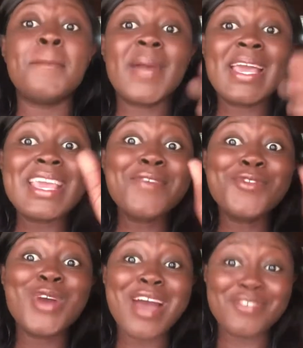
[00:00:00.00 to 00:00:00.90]
But if
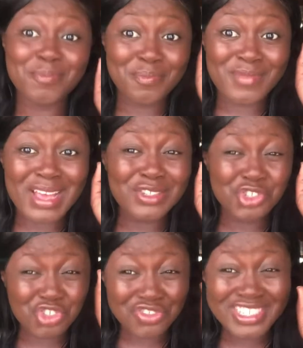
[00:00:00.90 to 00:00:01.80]
you have a
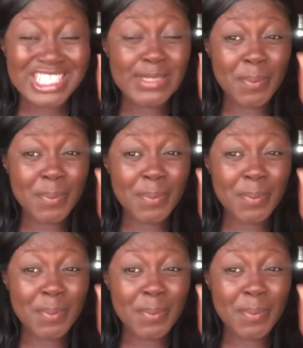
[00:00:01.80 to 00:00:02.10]
strict